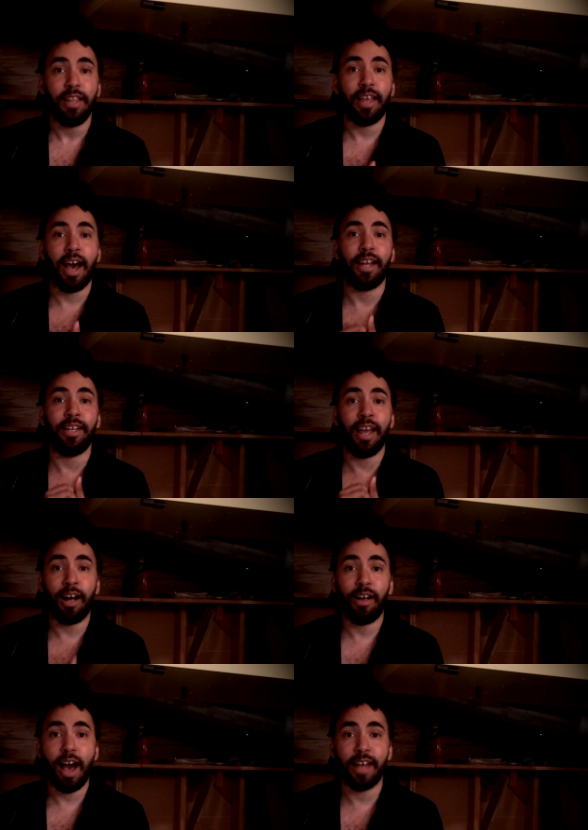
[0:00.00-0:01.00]
that
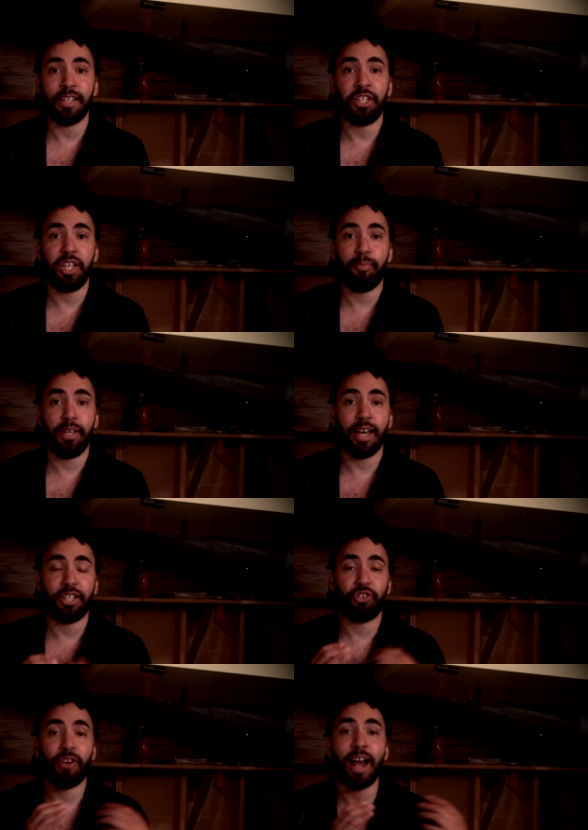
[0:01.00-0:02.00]
Nelle has a
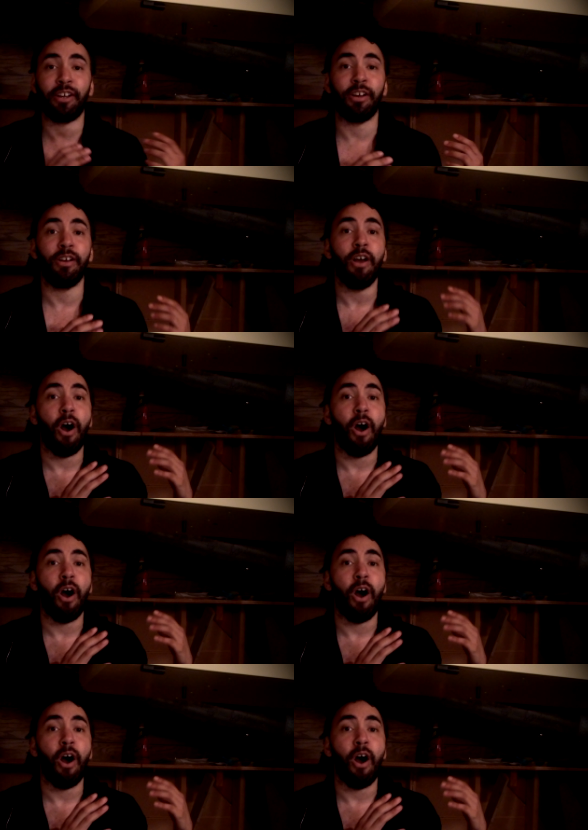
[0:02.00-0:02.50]
GPS tracker